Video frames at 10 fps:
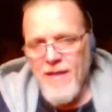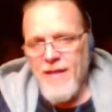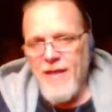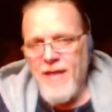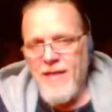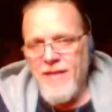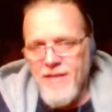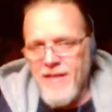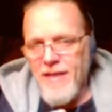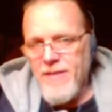And in
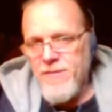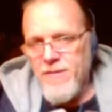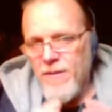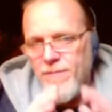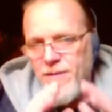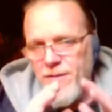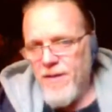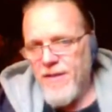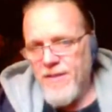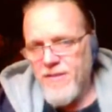the case of this
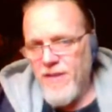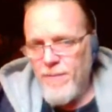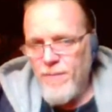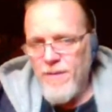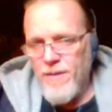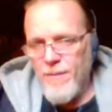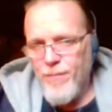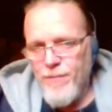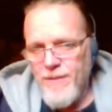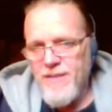archetype, the
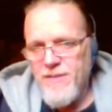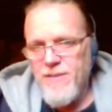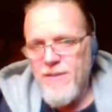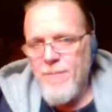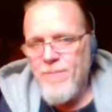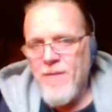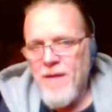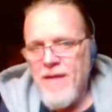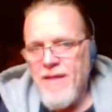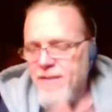priest,
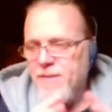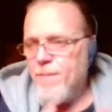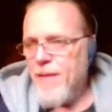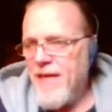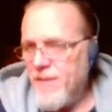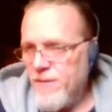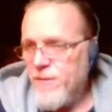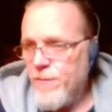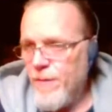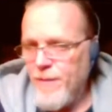his main
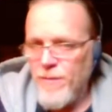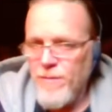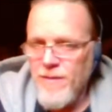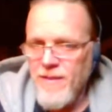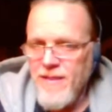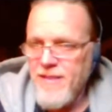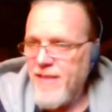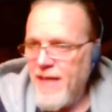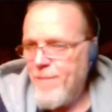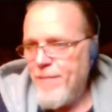attribute
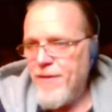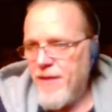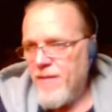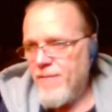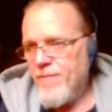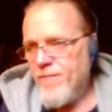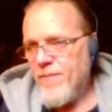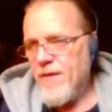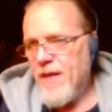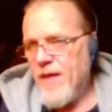is empathy.
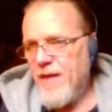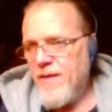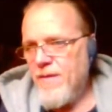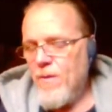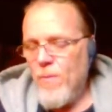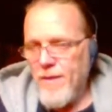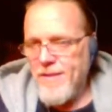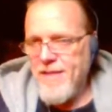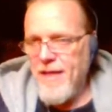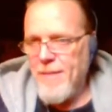Okay? What
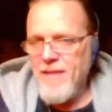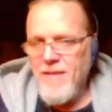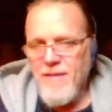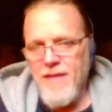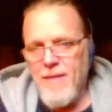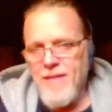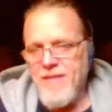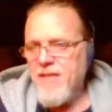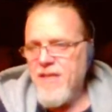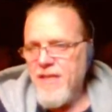does that mean? That
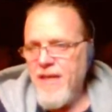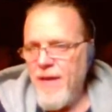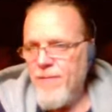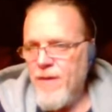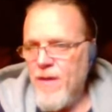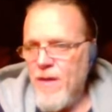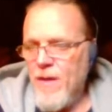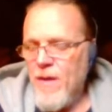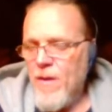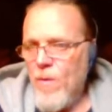means he can have
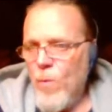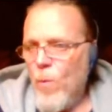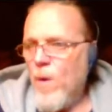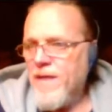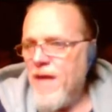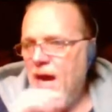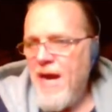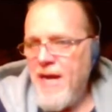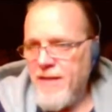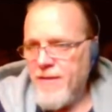1
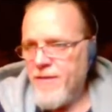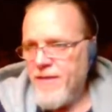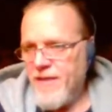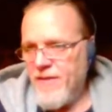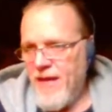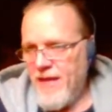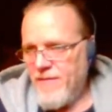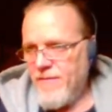higher in that